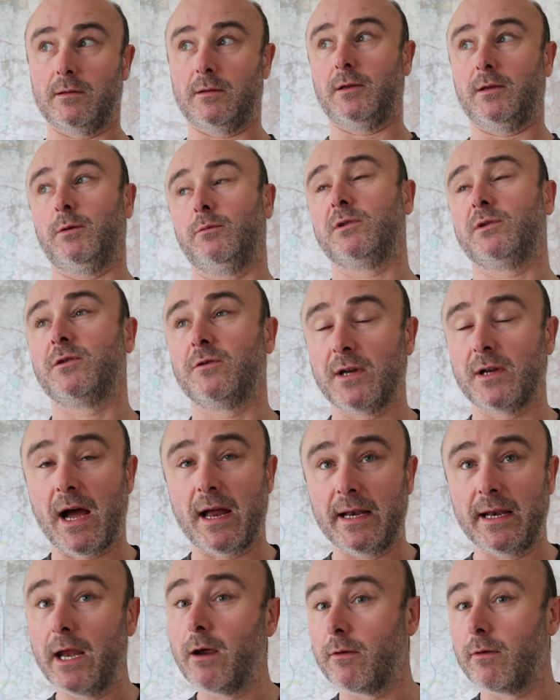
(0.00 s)
it was a good
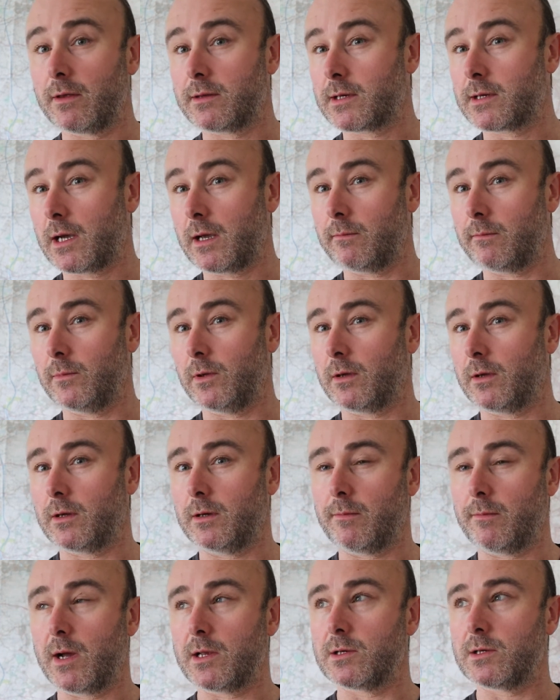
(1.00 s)
idea at the time, you could
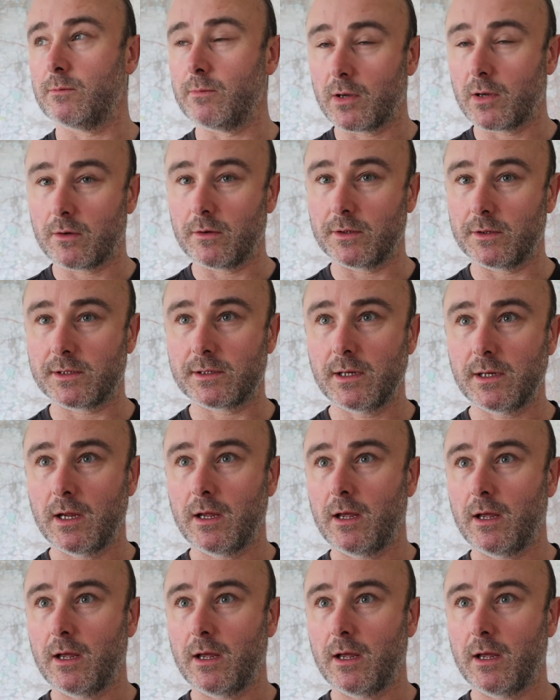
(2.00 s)
imagine, because